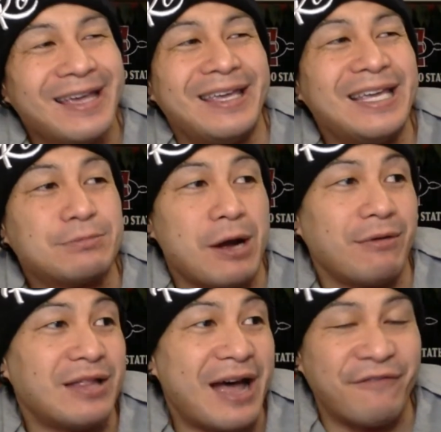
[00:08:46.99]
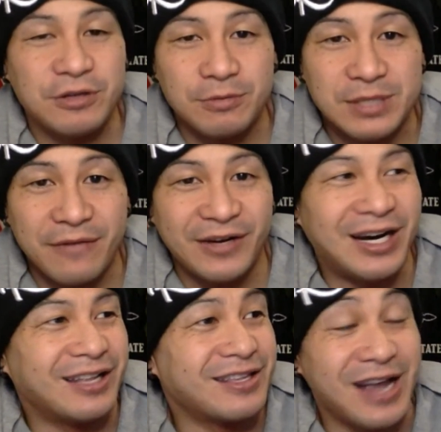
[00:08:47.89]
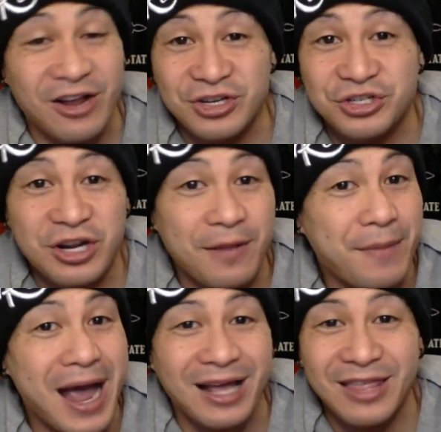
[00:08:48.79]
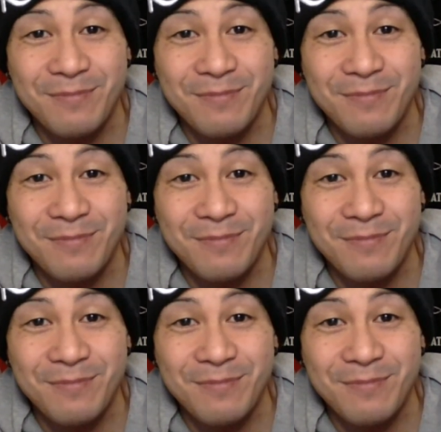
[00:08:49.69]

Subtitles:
He's probably laughing to himself. Oh, the Niners traded back.